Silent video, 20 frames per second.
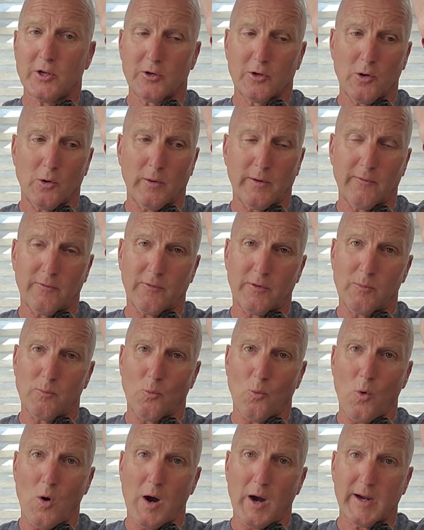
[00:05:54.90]
going
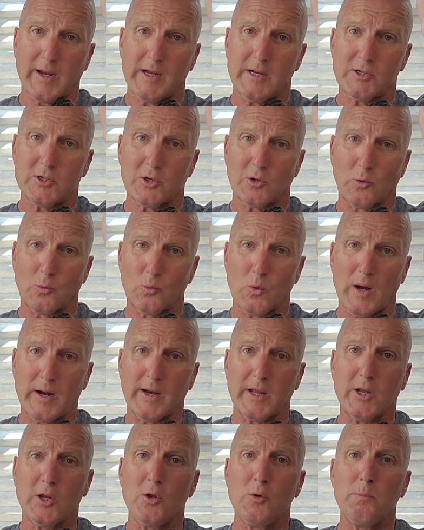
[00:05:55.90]
from walking to
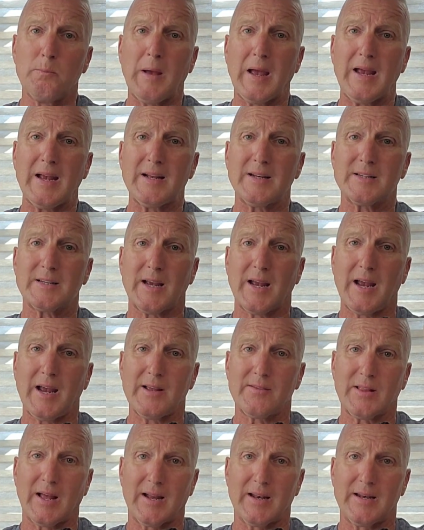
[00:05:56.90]
running, you
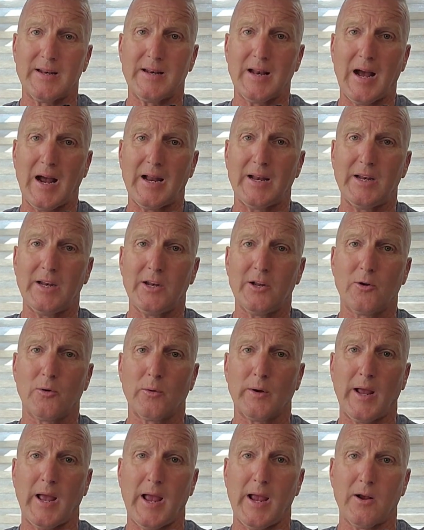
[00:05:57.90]
maintain that
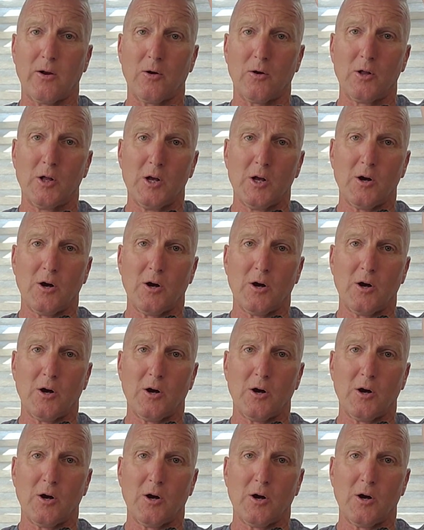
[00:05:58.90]
90-degree angle